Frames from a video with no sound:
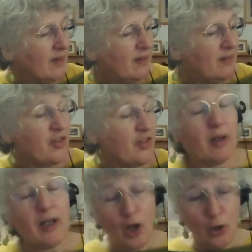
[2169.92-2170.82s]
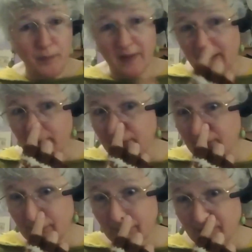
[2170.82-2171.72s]
So I hope that
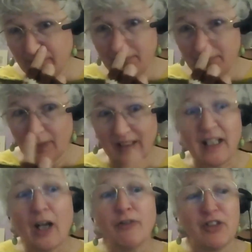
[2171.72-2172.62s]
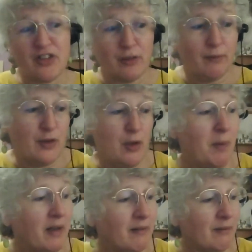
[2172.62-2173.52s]
will encourage you, that you
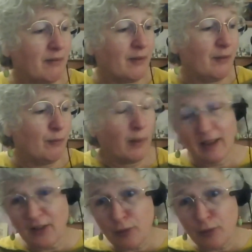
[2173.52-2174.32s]
might quite like to